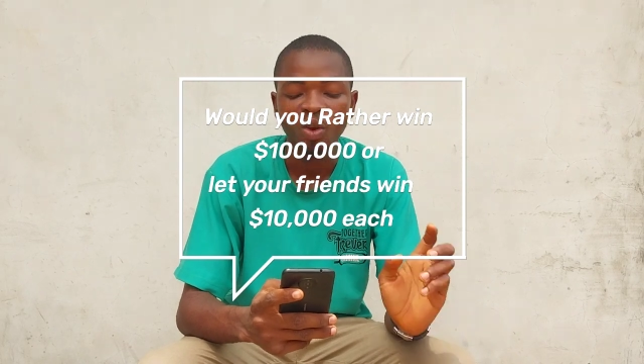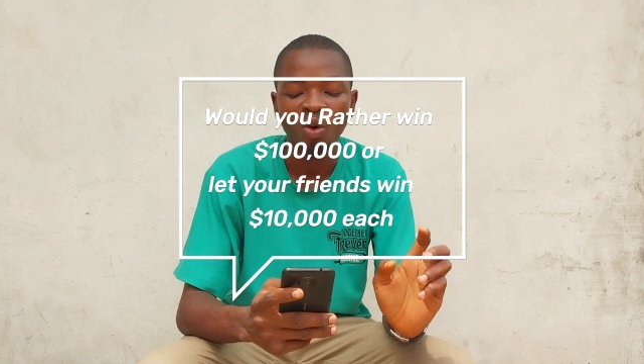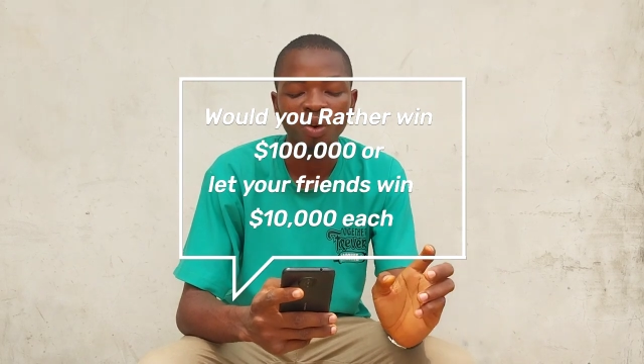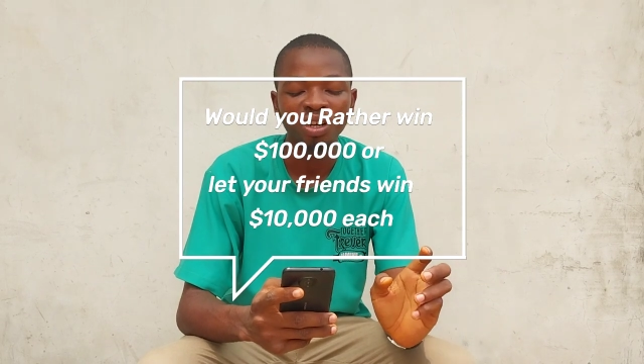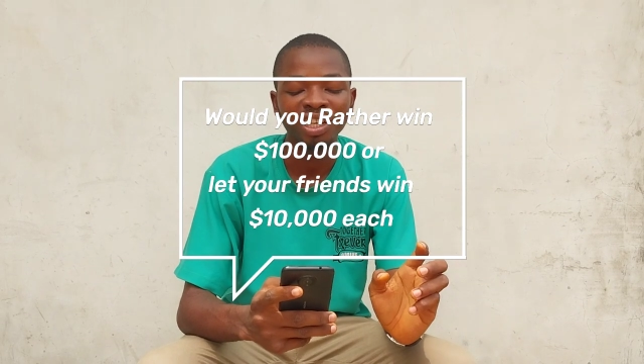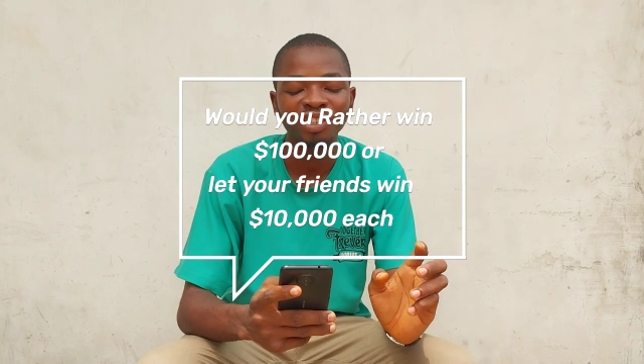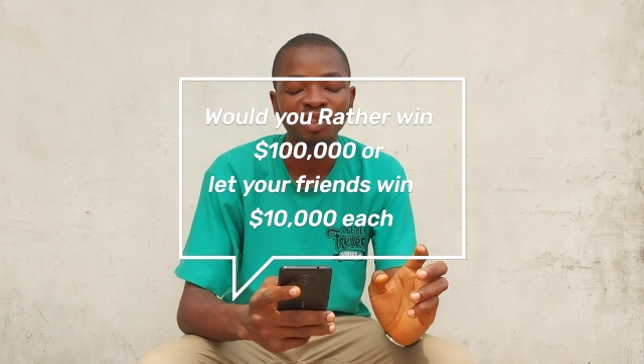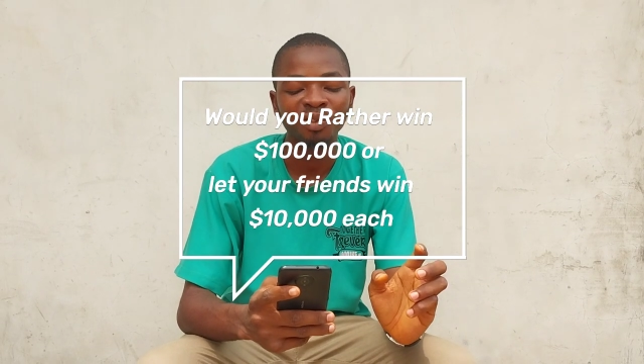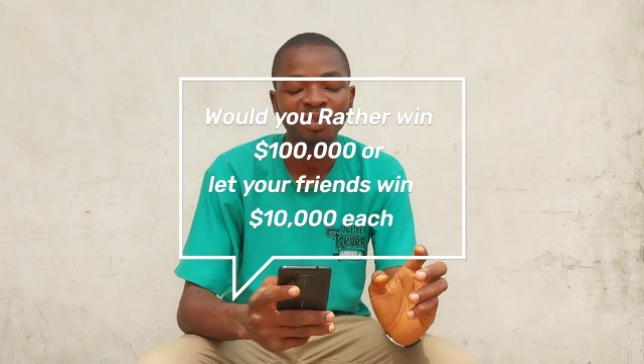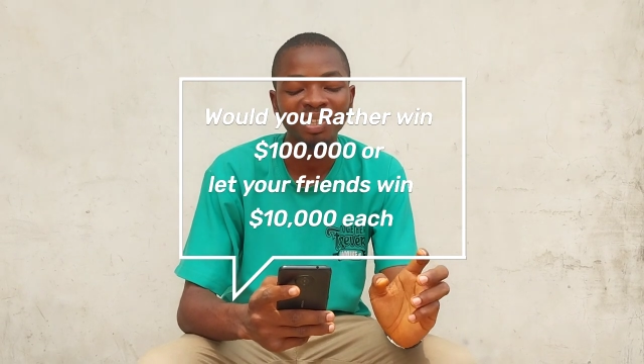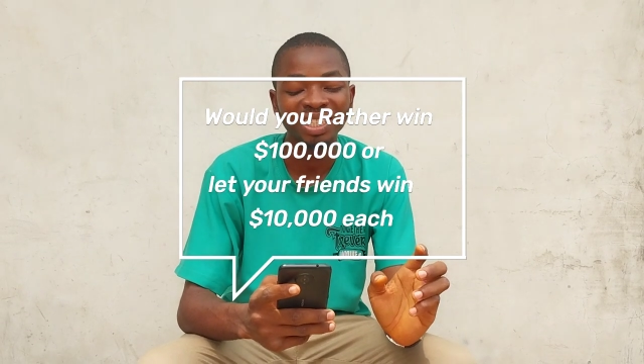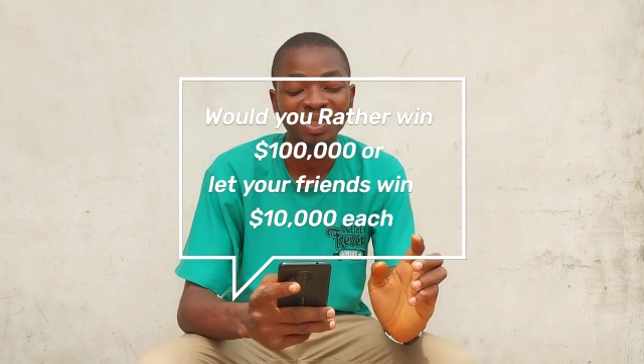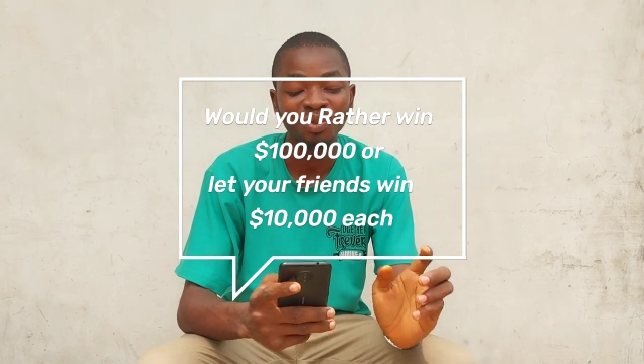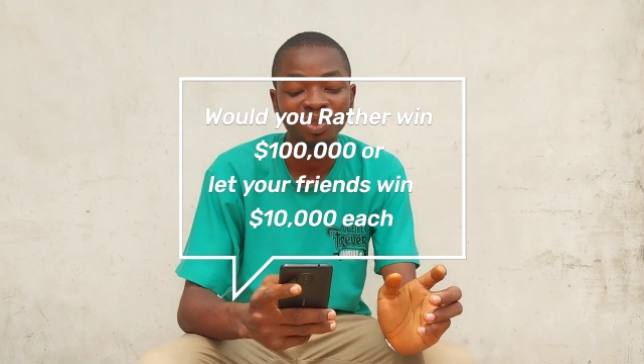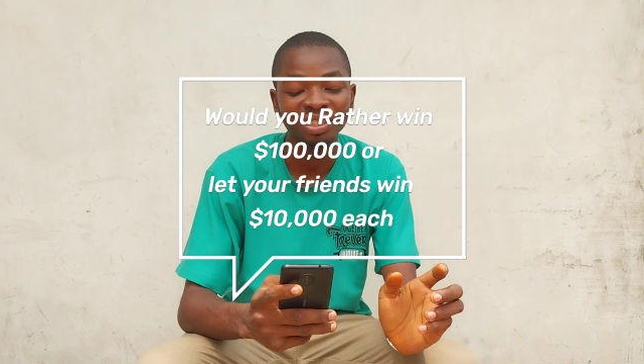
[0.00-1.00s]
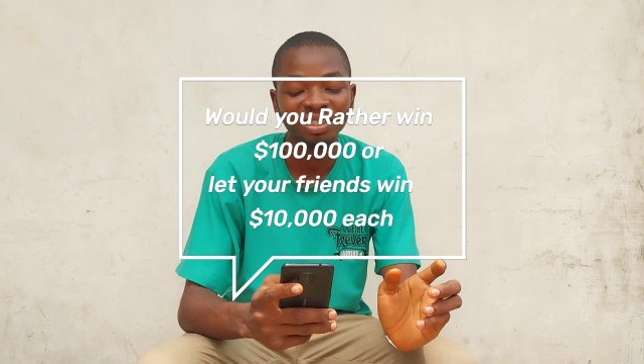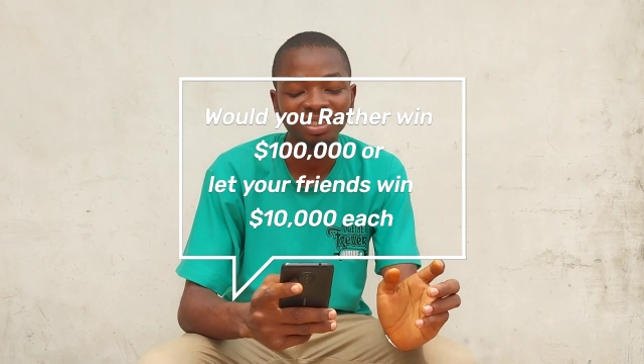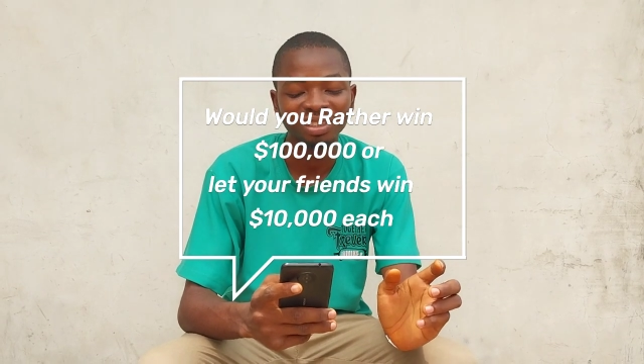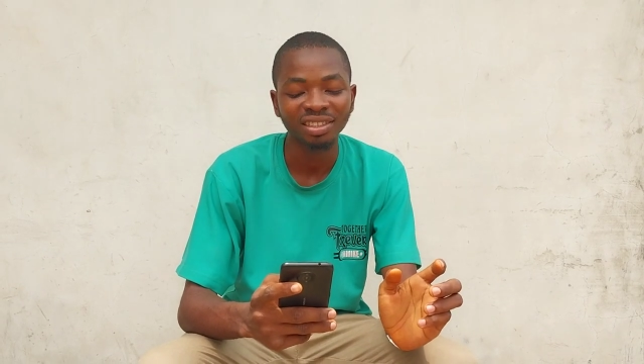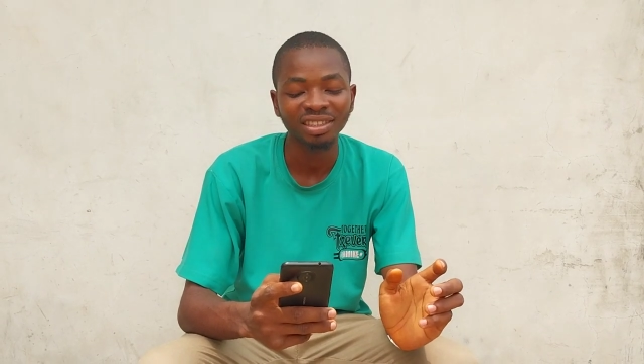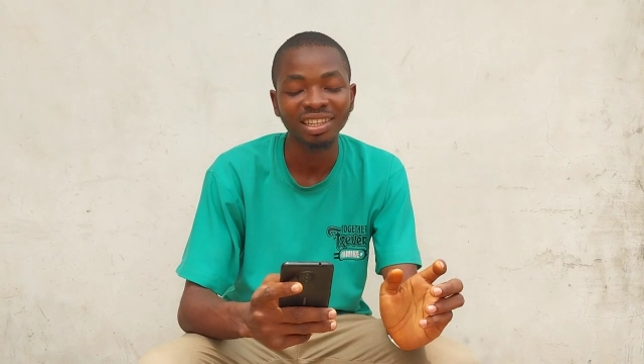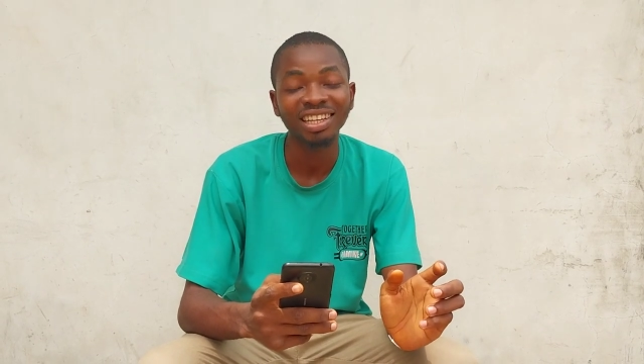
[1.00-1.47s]
or let your friends win
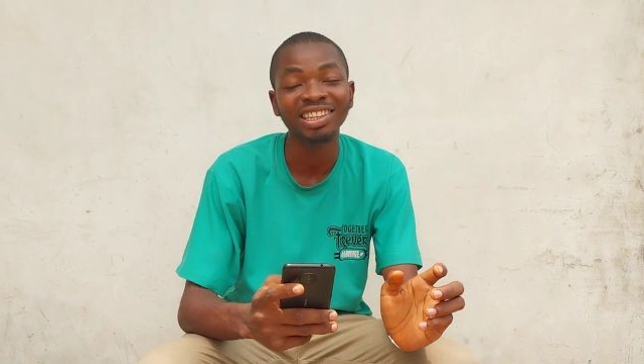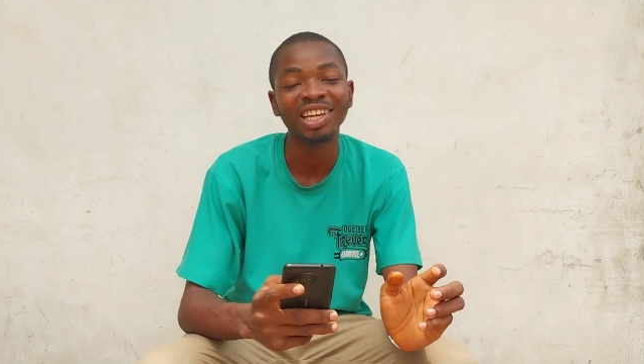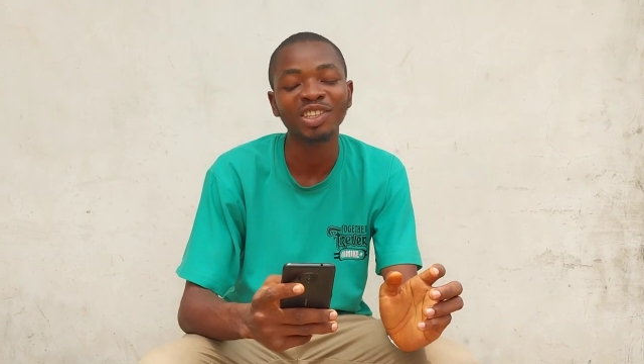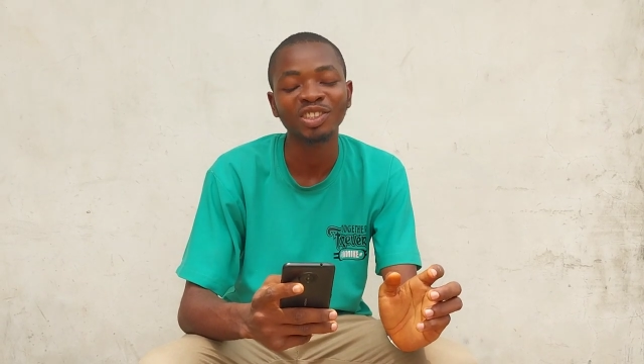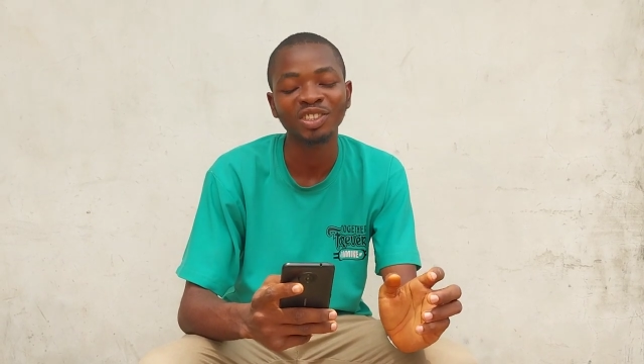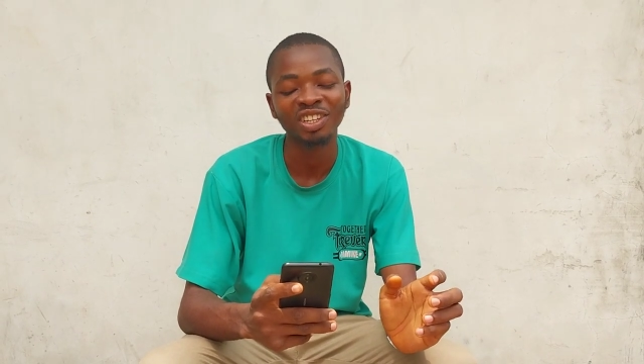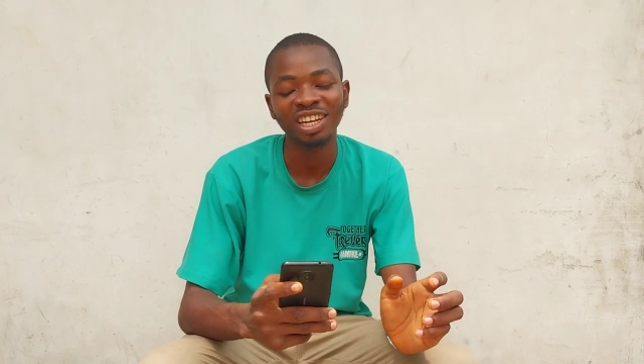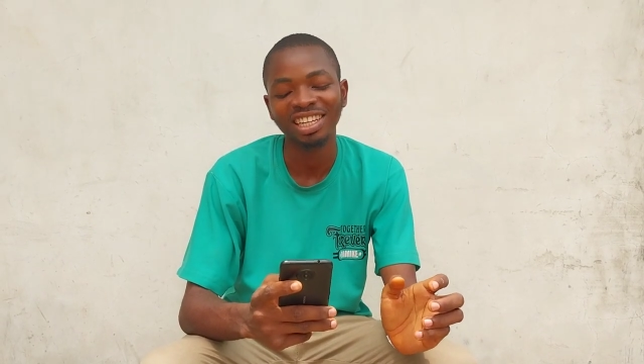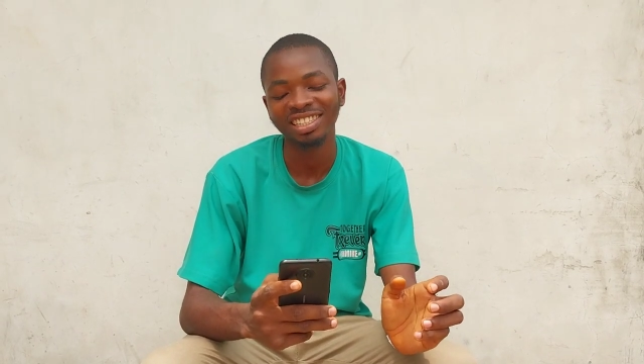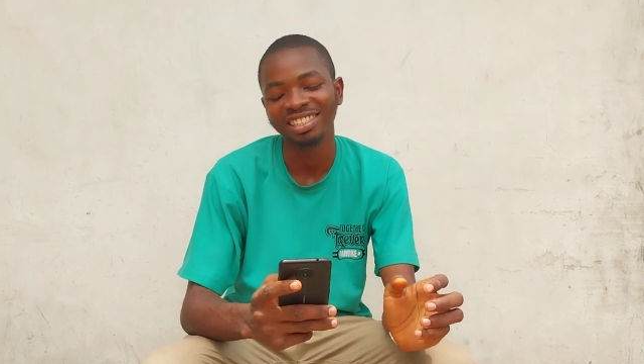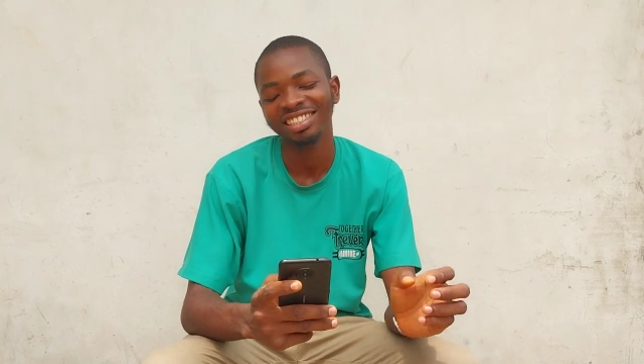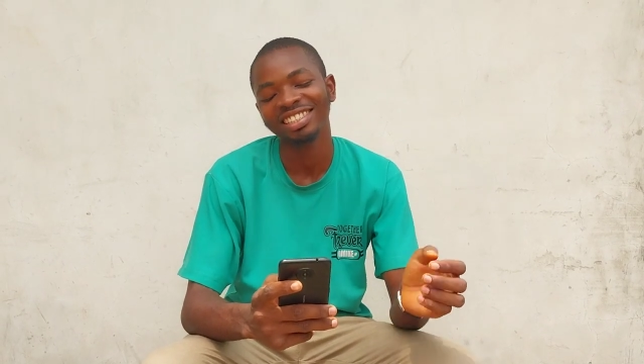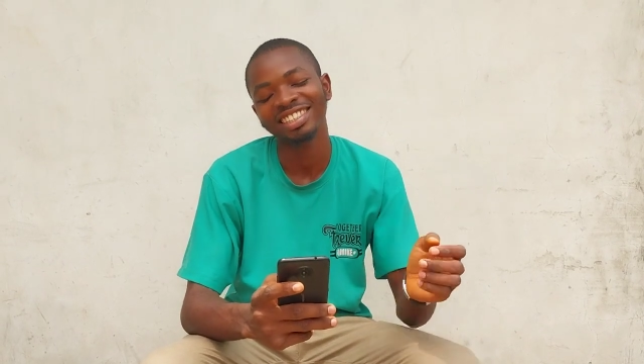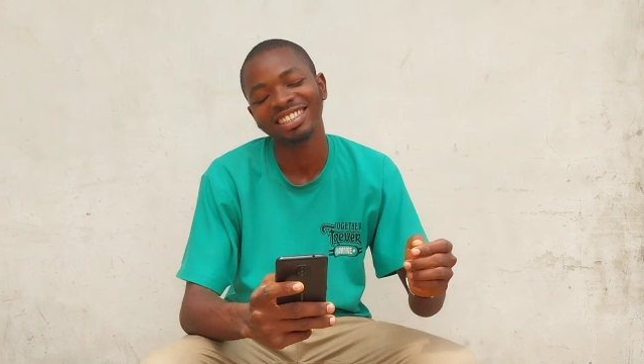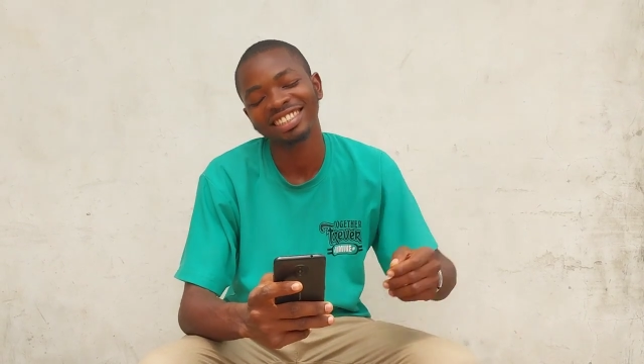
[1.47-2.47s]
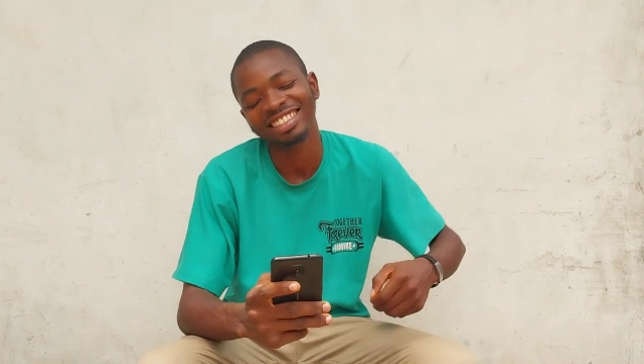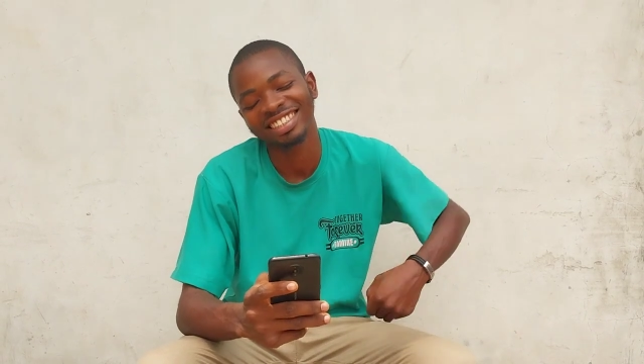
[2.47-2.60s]
$10,000 each?